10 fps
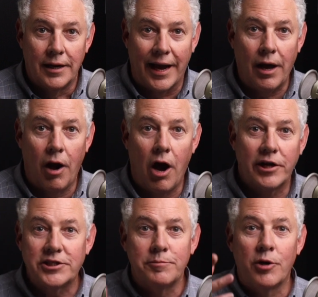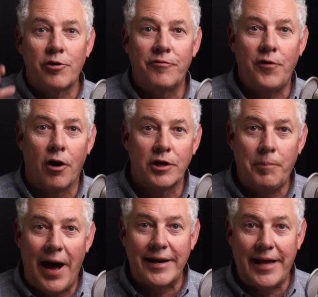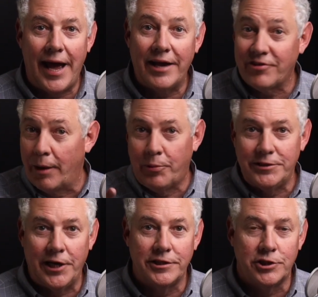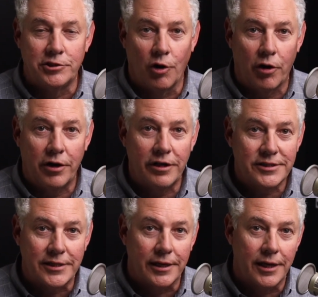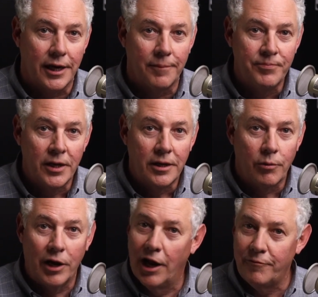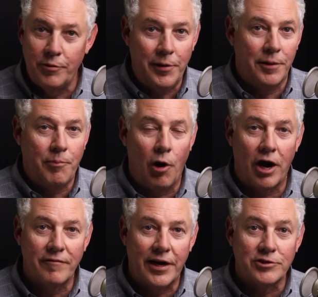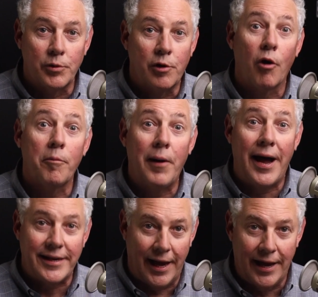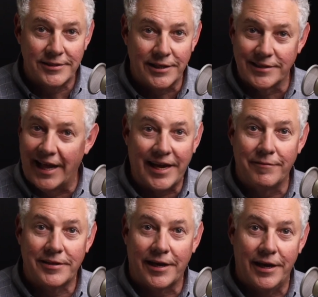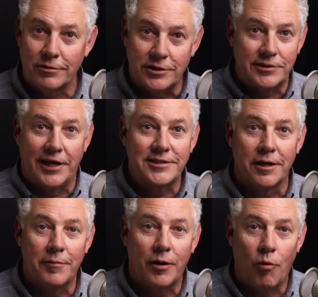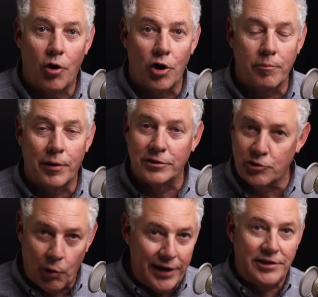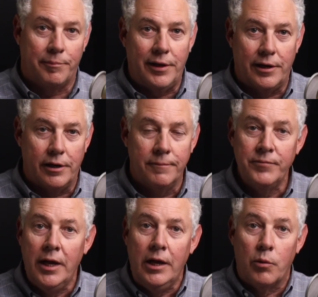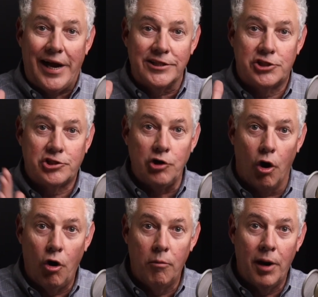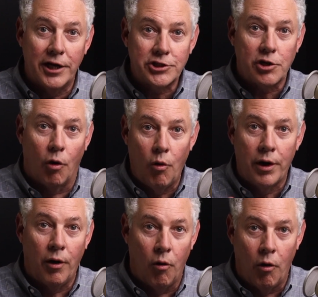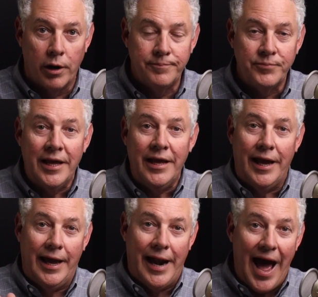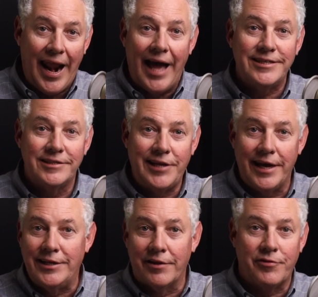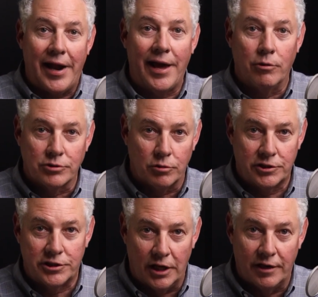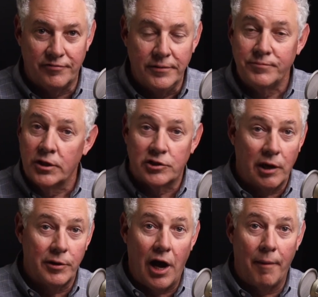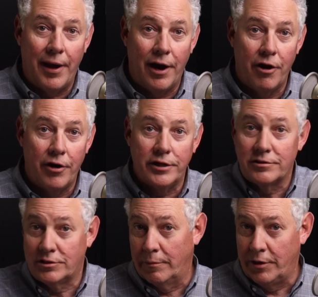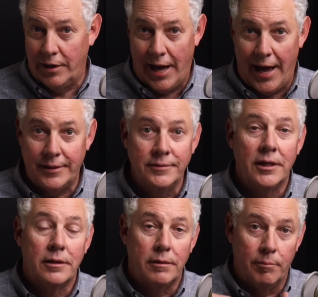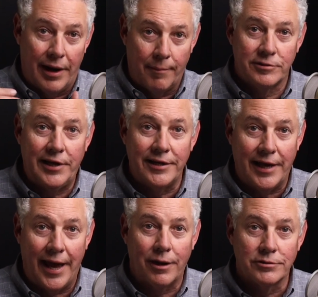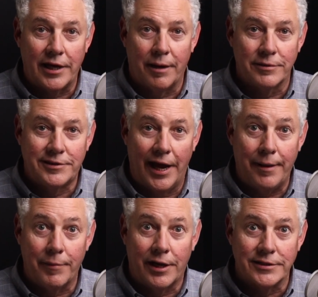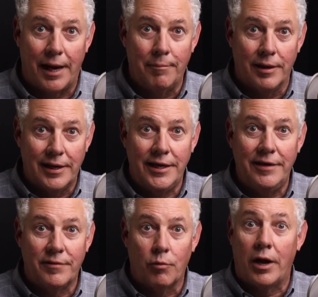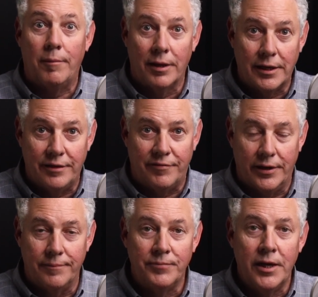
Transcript: Hey, hello, this is Moon Griffon Podcast, and I appreciate you joining us, and we love you being part of it as we grow the podcast, and it's like everything else, it takes a little bit of work, but it's great to be here. We got so much going on, and I like to take different angles on stuff. Some of y'all may have heard it, some of you not, but I'm going to take the angles that I'm going to take because I believe in what I believe in.